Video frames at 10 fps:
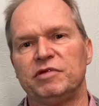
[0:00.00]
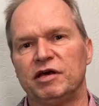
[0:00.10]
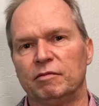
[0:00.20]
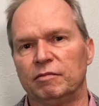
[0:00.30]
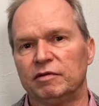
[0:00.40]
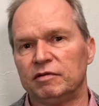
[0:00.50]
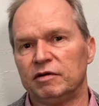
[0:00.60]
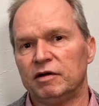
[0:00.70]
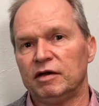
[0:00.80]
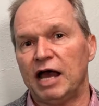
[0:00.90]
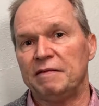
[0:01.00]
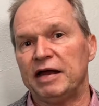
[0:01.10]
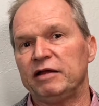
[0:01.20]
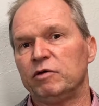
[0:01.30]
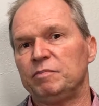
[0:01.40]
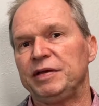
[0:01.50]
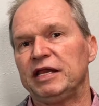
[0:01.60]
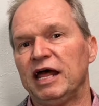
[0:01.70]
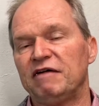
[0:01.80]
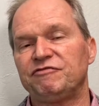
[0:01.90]
him and that he would be
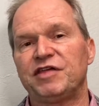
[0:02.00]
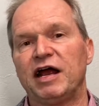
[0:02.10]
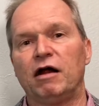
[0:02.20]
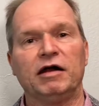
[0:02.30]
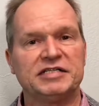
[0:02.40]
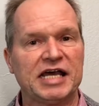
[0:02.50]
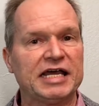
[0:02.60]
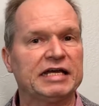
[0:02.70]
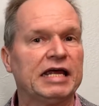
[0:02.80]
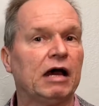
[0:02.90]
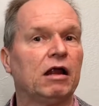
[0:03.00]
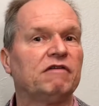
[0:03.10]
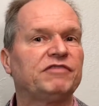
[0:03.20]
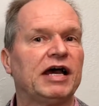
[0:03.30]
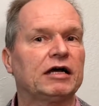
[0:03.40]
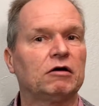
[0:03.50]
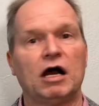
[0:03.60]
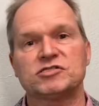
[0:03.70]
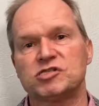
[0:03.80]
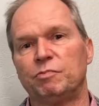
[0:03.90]
left there and taken down off that
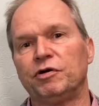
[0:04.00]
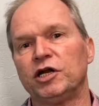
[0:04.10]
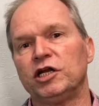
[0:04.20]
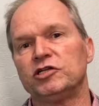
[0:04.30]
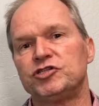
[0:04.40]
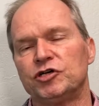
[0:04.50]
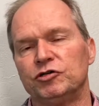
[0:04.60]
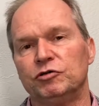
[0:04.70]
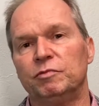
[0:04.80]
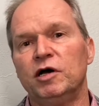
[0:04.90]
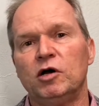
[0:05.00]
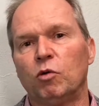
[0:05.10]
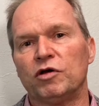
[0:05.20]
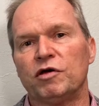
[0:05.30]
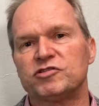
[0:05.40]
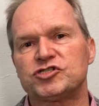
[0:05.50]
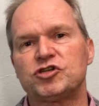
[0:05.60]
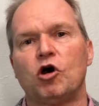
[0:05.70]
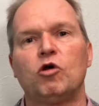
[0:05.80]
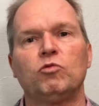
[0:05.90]
cross and put in a tomb where the
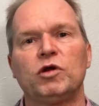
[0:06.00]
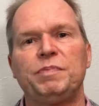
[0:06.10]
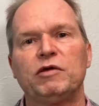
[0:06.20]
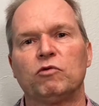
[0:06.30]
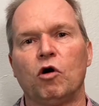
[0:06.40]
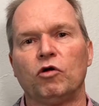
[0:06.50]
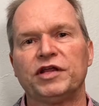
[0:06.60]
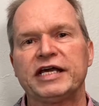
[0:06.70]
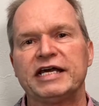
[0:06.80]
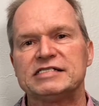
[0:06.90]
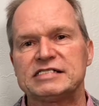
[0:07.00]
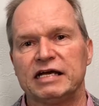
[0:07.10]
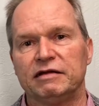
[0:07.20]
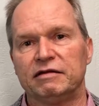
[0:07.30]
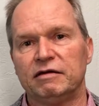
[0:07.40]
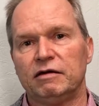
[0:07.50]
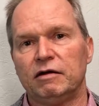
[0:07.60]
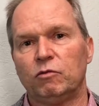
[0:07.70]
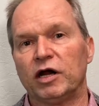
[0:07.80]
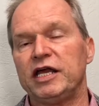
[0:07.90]
stone would be rolled against it,
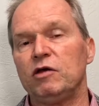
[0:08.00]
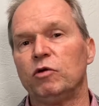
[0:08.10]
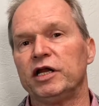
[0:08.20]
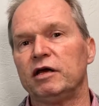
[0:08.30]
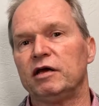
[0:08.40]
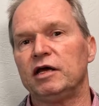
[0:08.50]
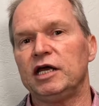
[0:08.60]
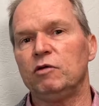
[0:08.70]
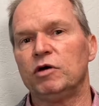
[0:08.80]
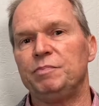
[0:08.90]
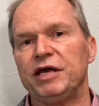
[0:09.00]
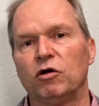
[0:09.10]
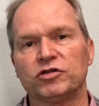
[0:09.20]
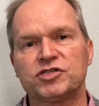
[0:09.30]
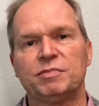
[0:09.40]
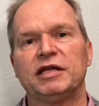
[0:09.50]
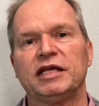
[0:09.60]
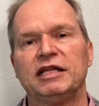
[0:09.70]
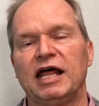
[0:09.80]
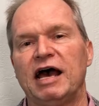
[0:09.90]
where he would he would be
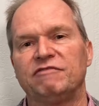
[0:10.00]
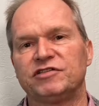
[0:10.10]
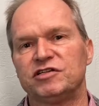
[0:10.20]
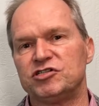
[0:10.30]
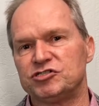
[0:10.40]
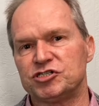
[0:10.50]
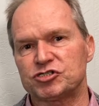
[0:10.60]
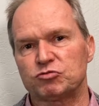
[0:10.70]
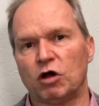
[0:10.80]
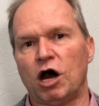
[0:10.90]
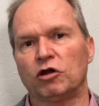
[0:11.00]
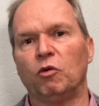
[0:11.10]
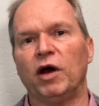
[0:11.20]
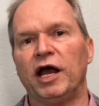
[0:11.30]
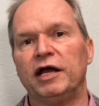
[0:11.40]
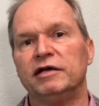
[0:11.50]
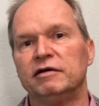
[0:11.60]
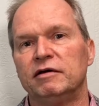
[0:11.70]
ultimately left to just rot away.